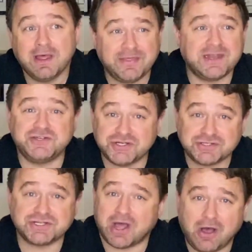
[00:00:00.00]
They're
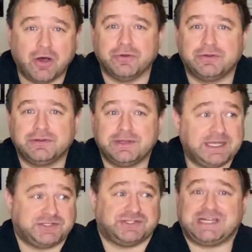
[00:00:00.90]
just hard.
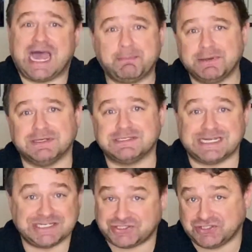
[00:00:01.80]
It just happens.
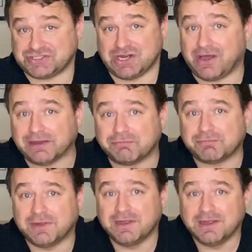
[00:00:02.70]
It's just life.